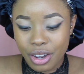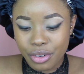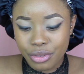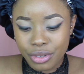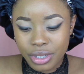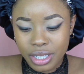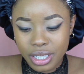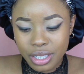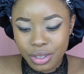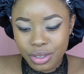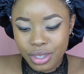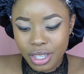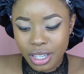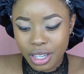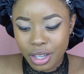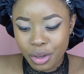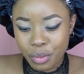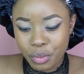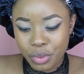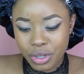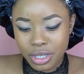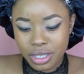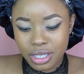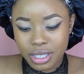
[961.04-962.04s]
I really think
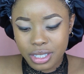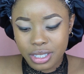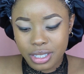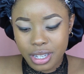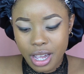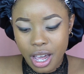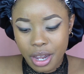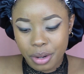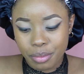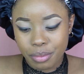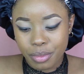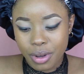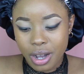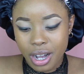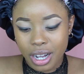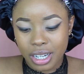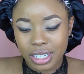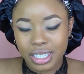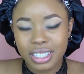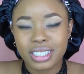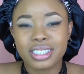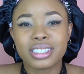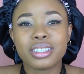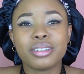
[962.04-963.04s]
I'm gonna start
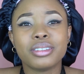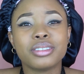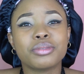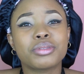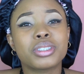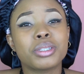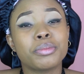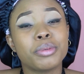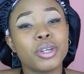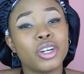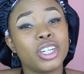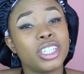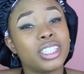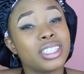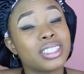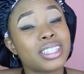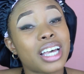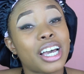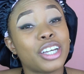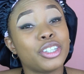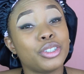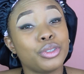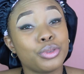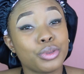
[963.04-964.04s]
back because, to be
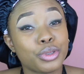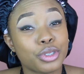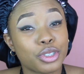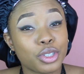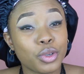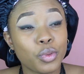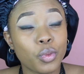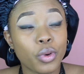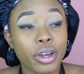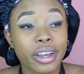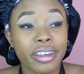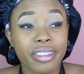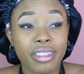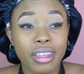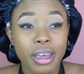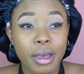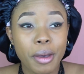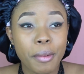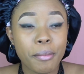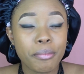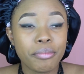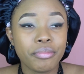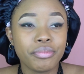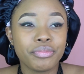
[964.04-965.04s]
honest, I used to wear
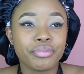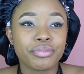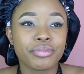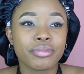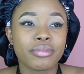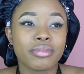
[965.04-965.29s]
them.